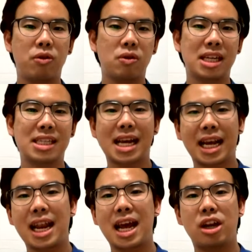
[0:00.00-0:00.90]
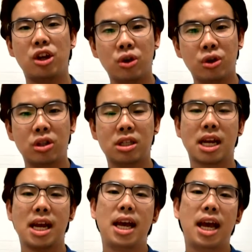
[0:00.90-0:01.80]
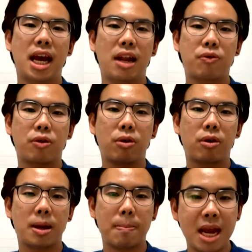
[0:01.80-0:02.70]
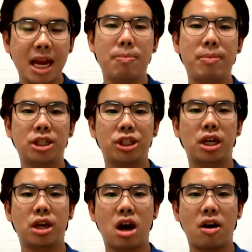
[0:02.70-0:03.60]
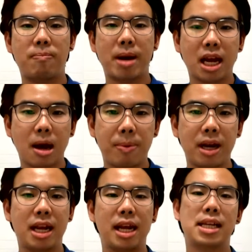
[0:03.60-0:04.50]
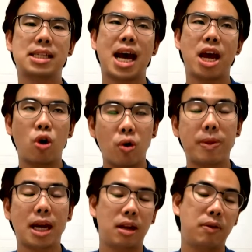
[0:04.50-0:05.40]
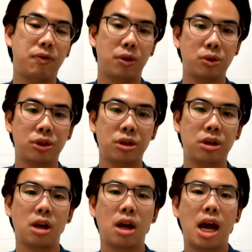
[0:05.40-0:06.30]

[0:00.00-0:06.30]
of using secondhand goods. And for the main mission of my company is I hope that in future